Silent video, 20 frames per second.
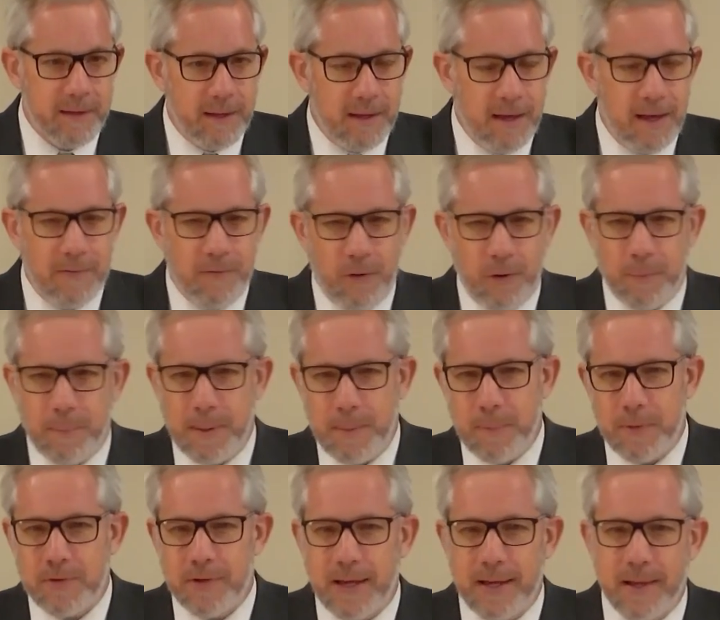I've heard
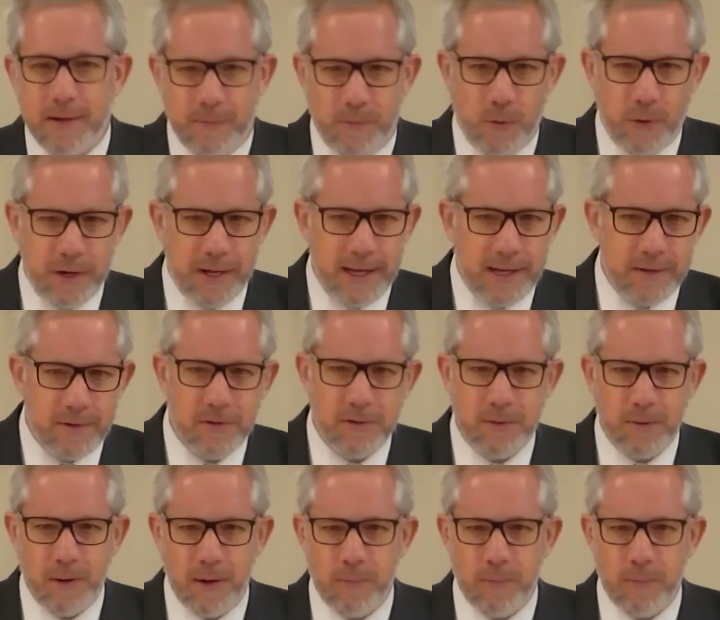people say that four days